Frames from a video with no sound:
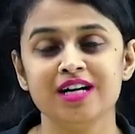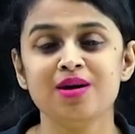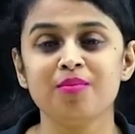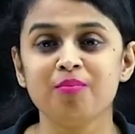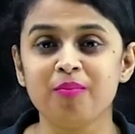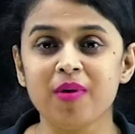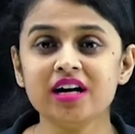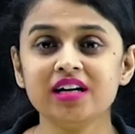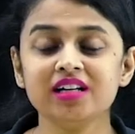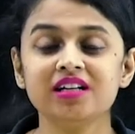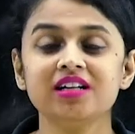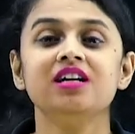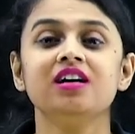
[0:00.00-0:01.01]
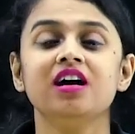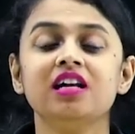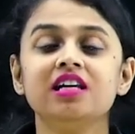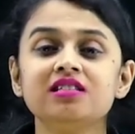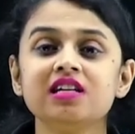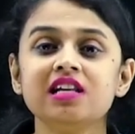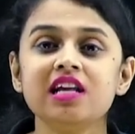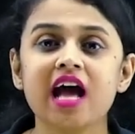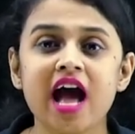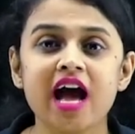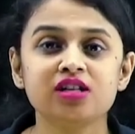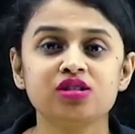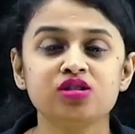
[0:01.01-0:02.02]
But a little
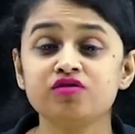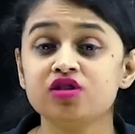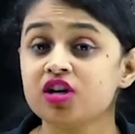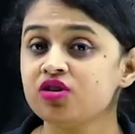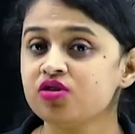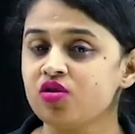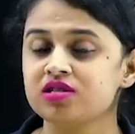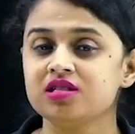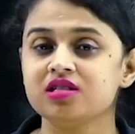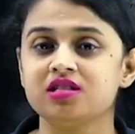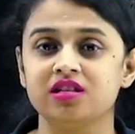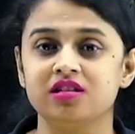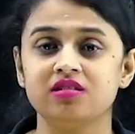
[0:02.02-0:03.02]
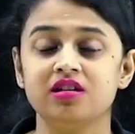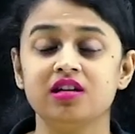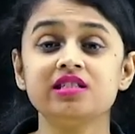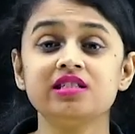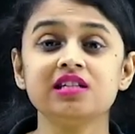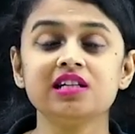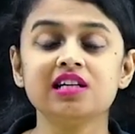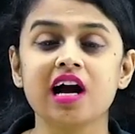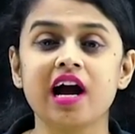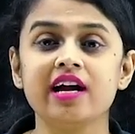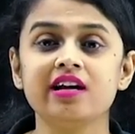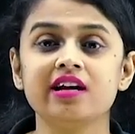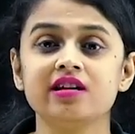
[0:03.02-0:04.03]
act of generosity, a little
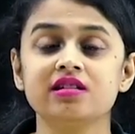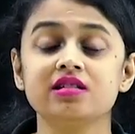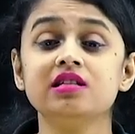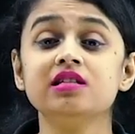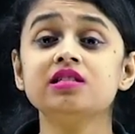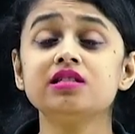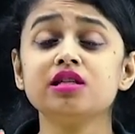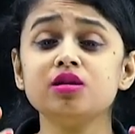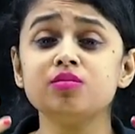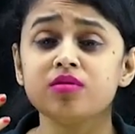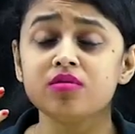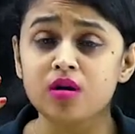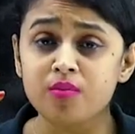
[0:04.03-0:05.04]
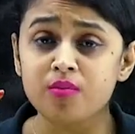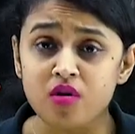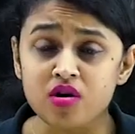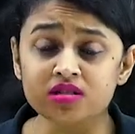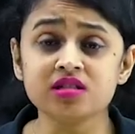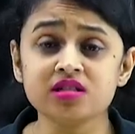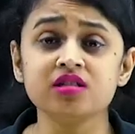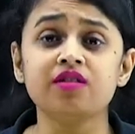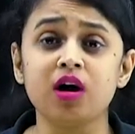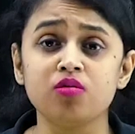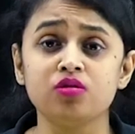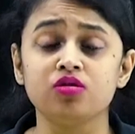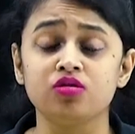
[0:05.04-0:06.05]
kindness, a little uh, positive
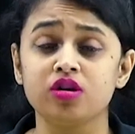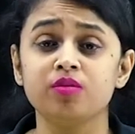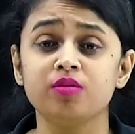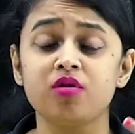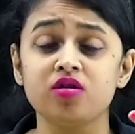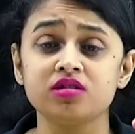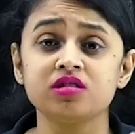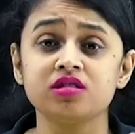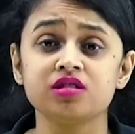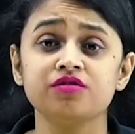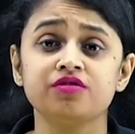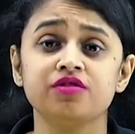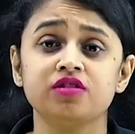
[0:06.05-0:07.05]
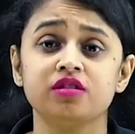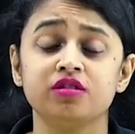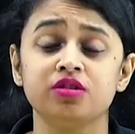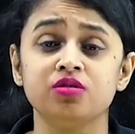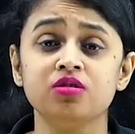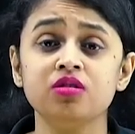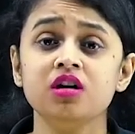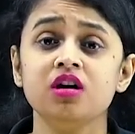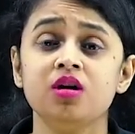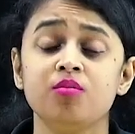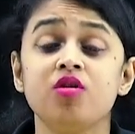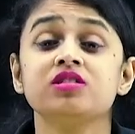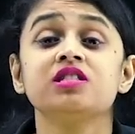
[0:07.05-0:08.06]
outlook, or a positive, uh, you know,
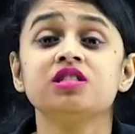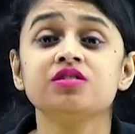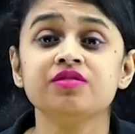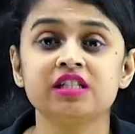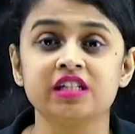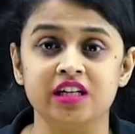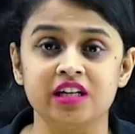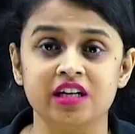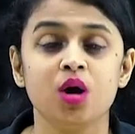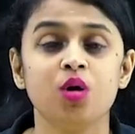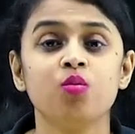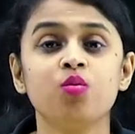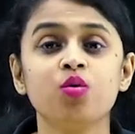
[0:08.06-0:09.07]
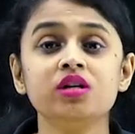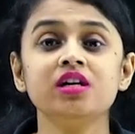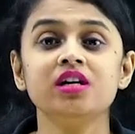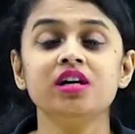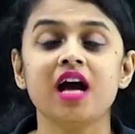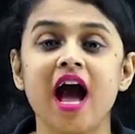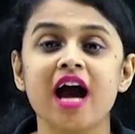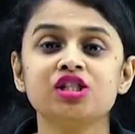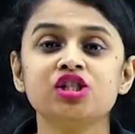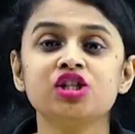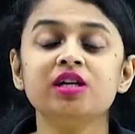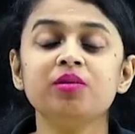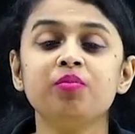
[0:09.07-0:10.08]
positivity would
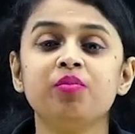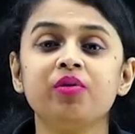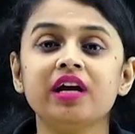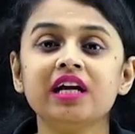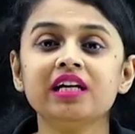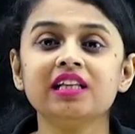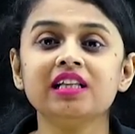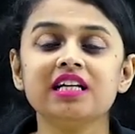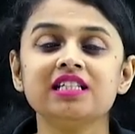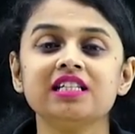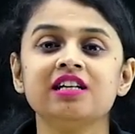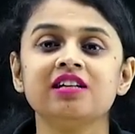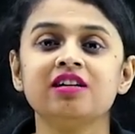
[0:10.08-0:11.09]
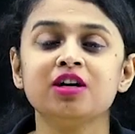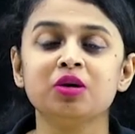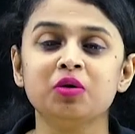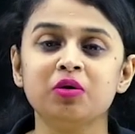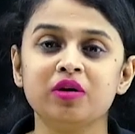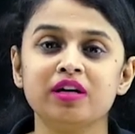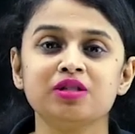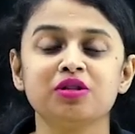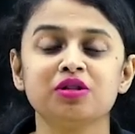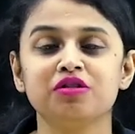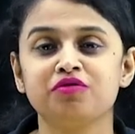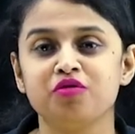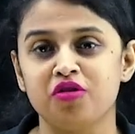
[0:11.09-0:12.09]
actually bring that inner goodness on
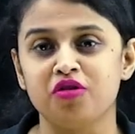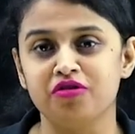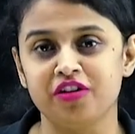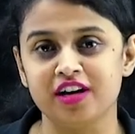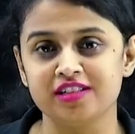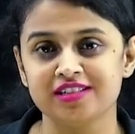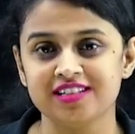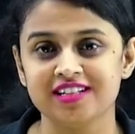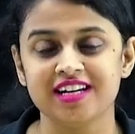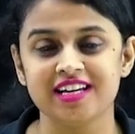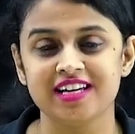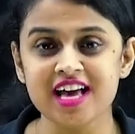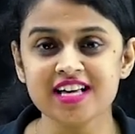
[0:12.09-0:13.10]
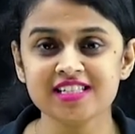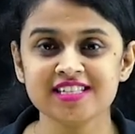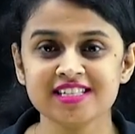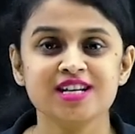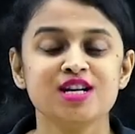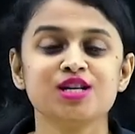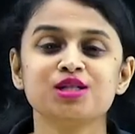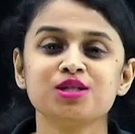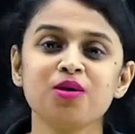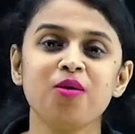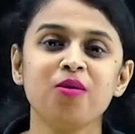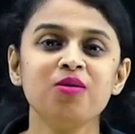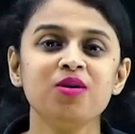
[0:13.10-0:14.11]
the forefront. Yes?
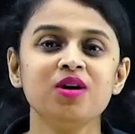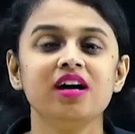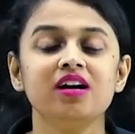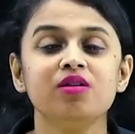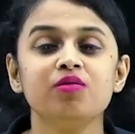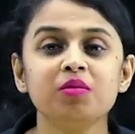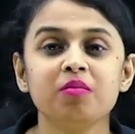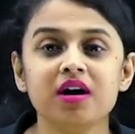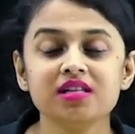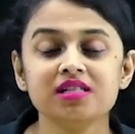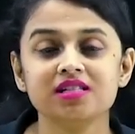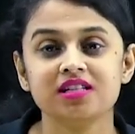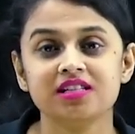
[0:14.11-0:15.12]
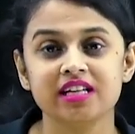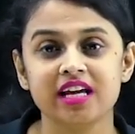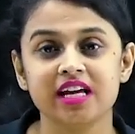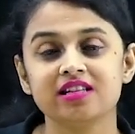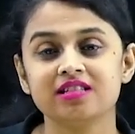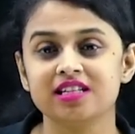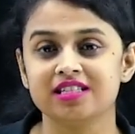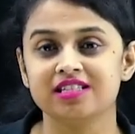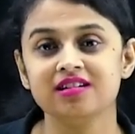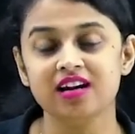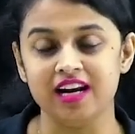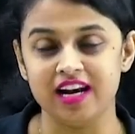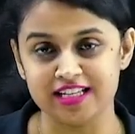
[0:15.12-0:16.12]
So, we must take this as a
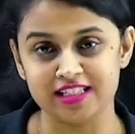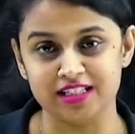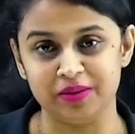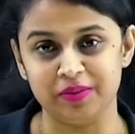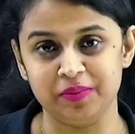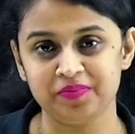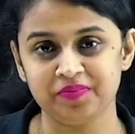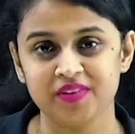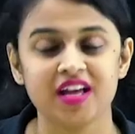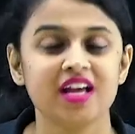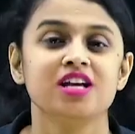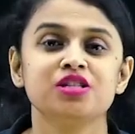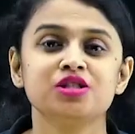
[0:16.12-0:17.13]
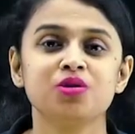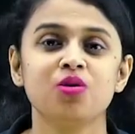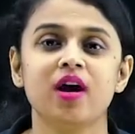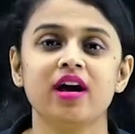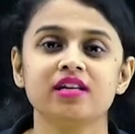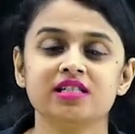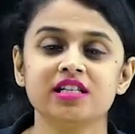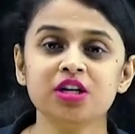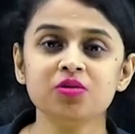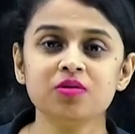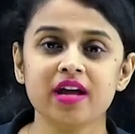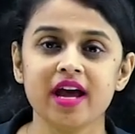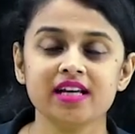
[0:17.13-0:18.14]
lesson. So, I see you
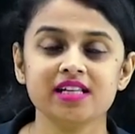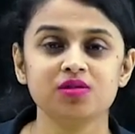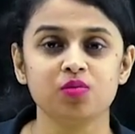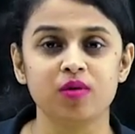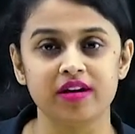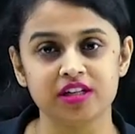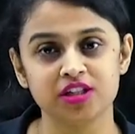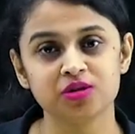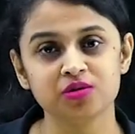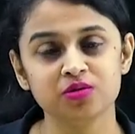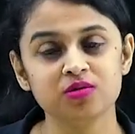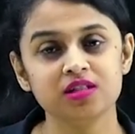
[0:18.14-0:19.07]
next very soon.